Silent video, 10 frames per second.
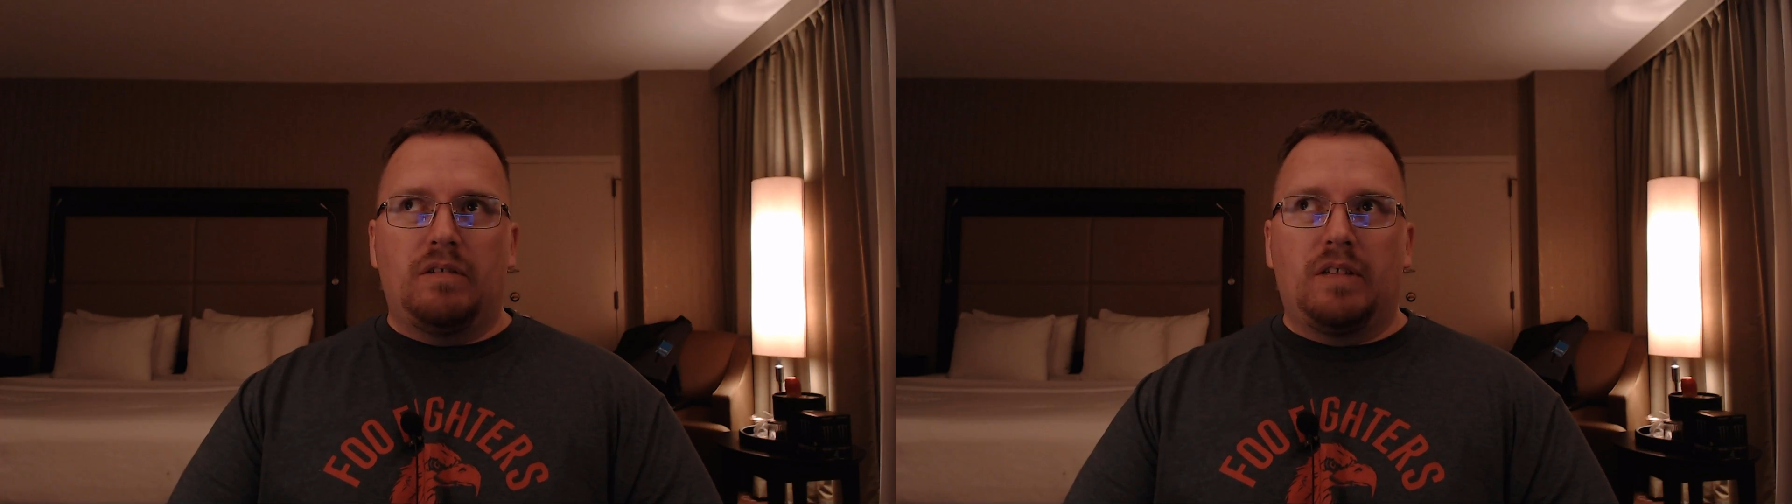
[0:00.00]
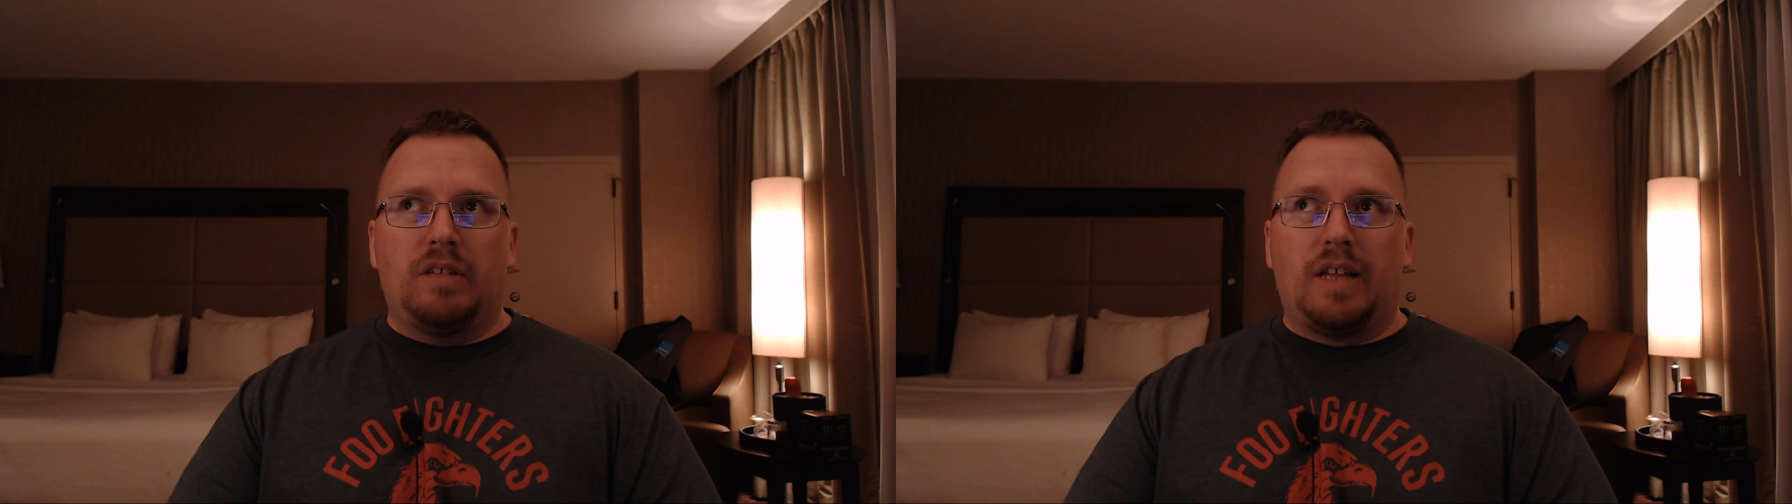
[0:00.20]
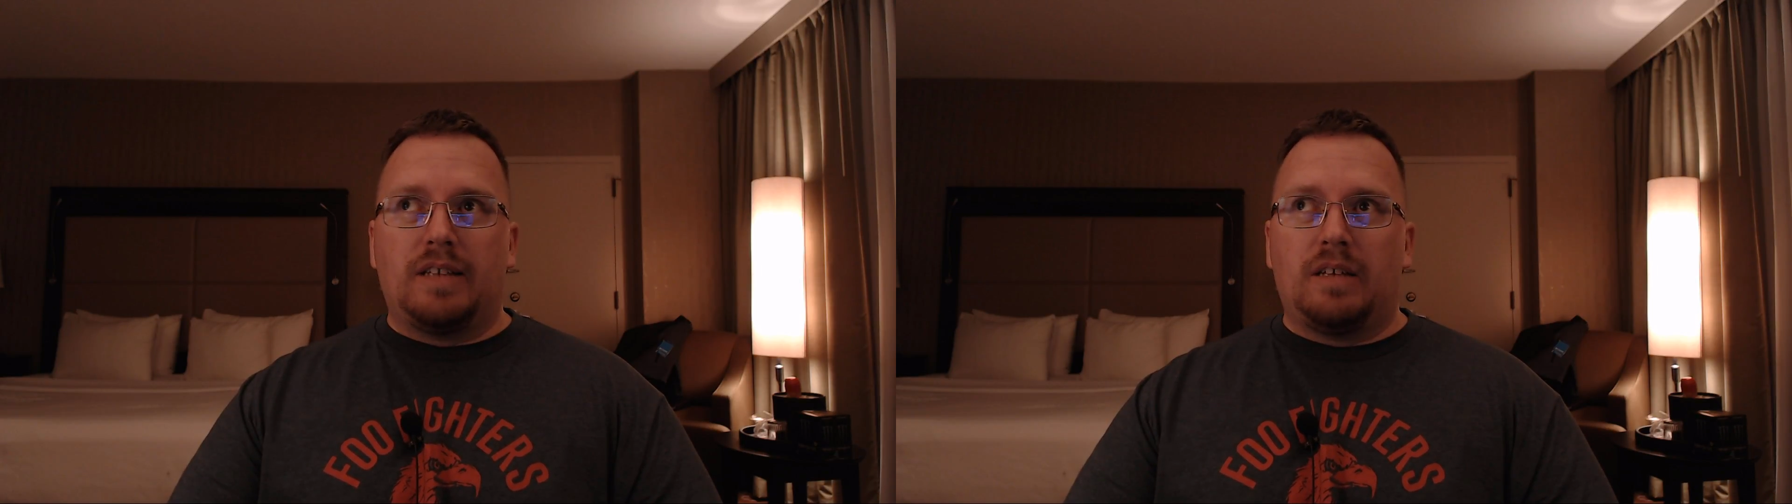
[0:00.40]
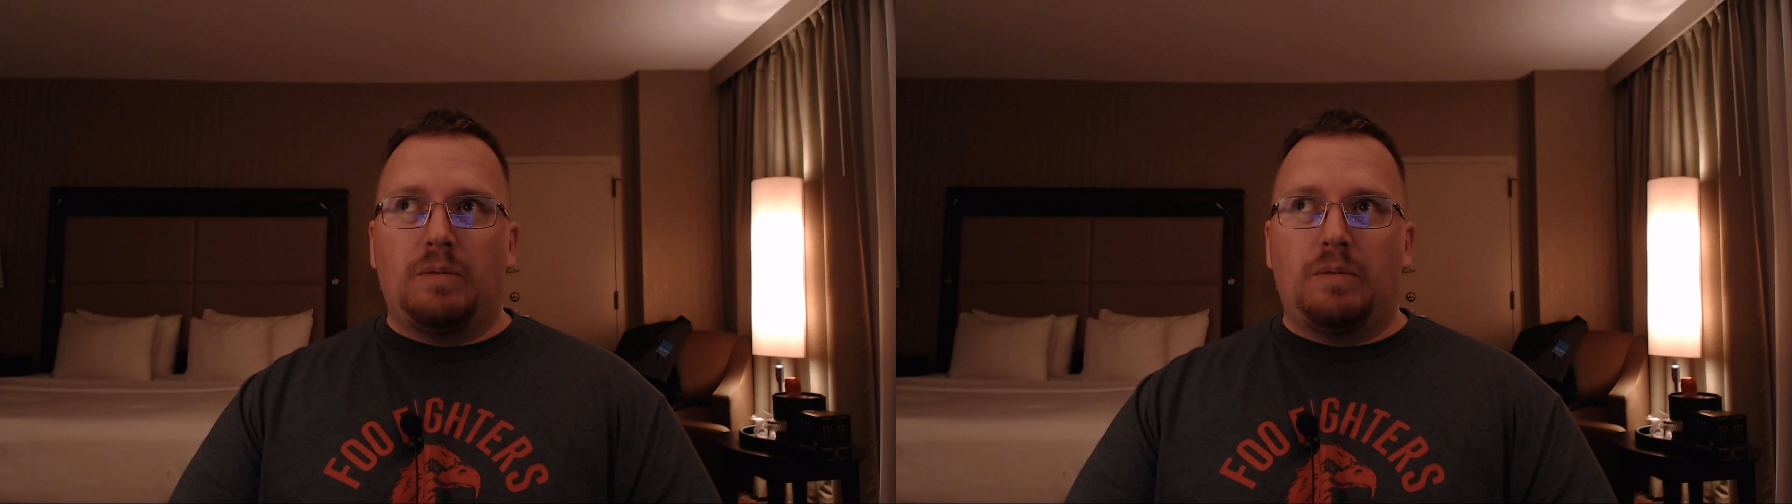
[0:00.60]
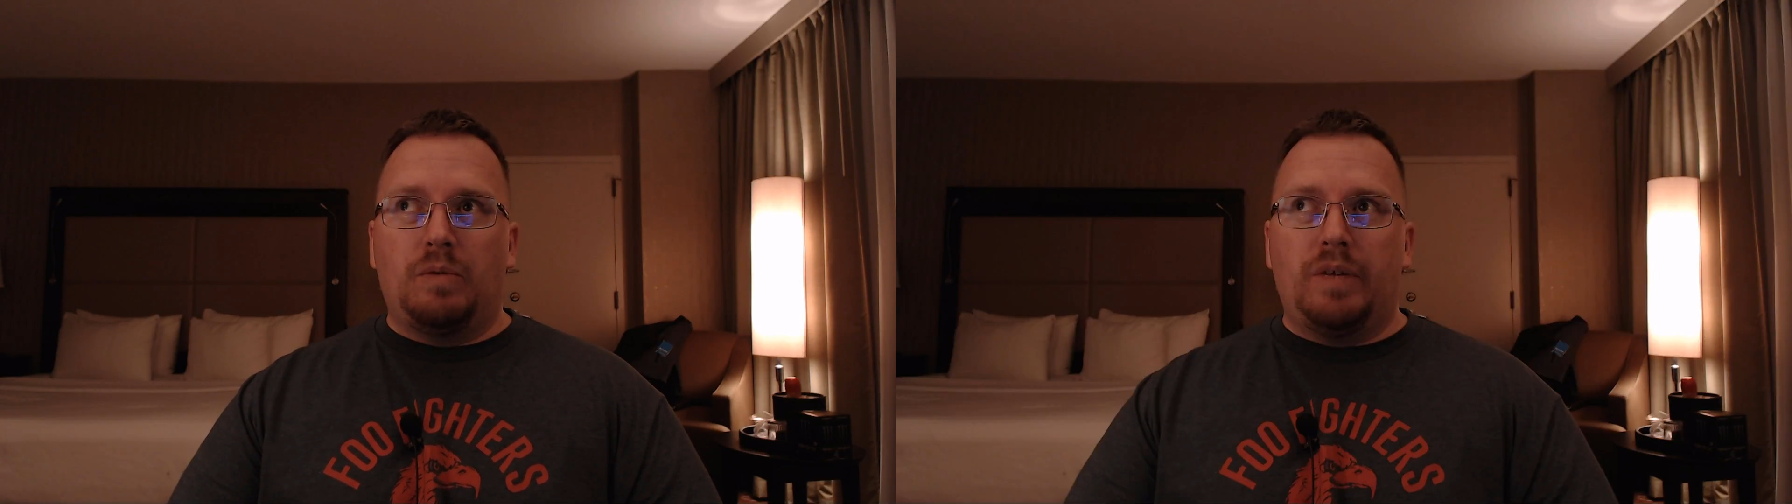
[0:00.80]
the last
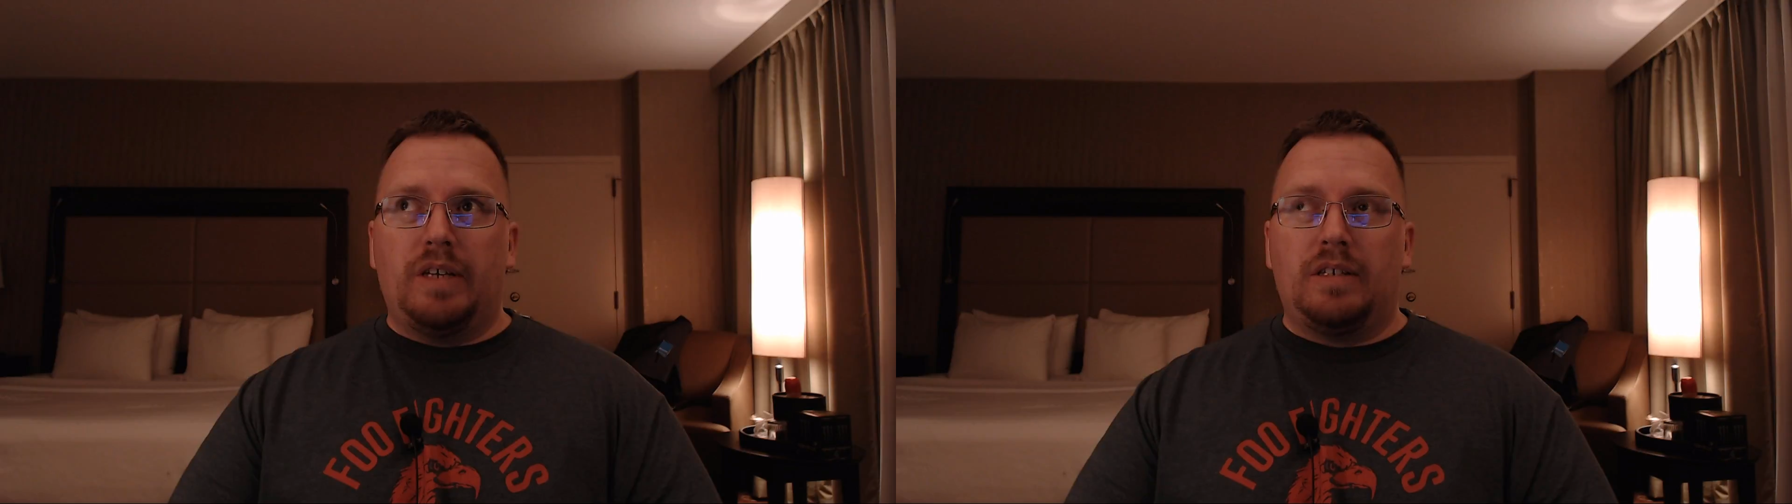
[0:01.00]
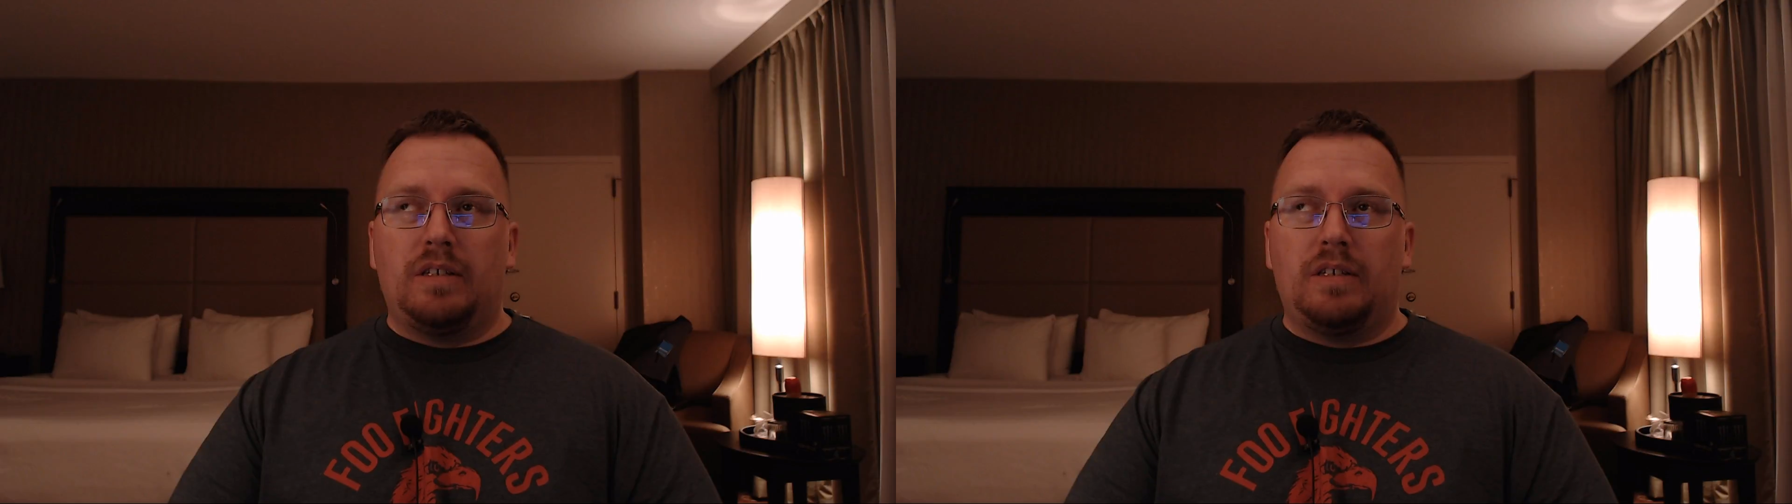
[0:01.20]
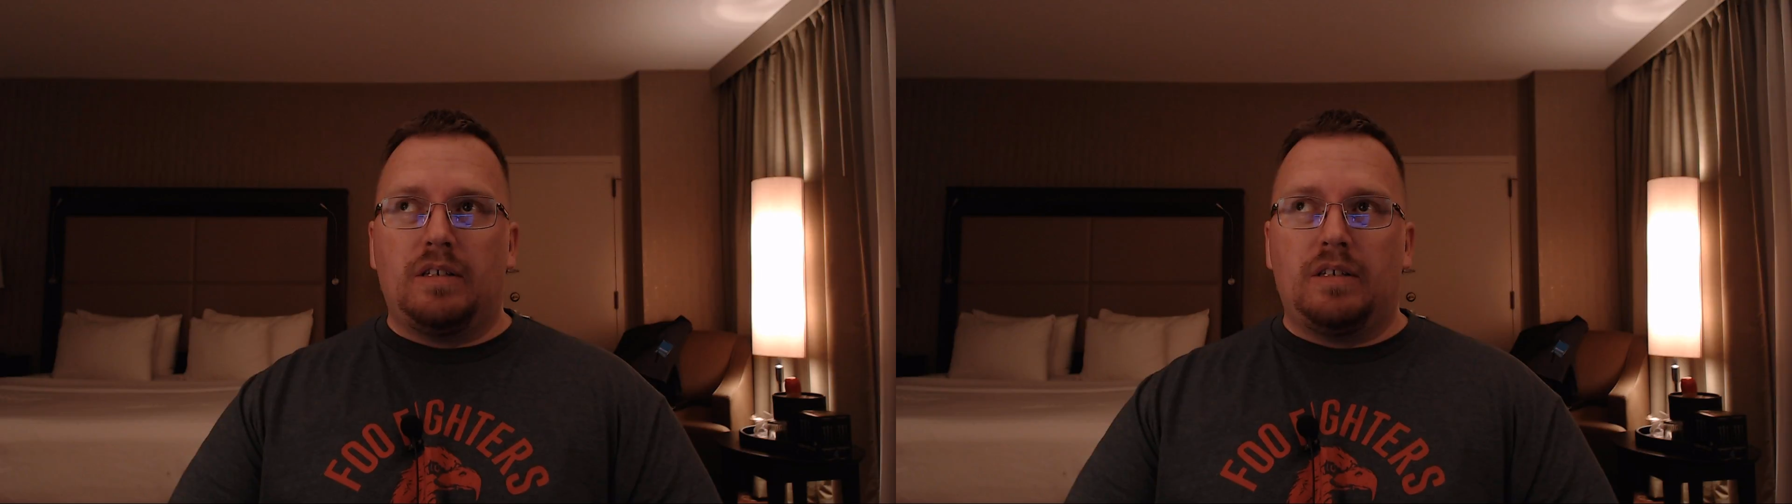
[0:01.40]
couple of weeks,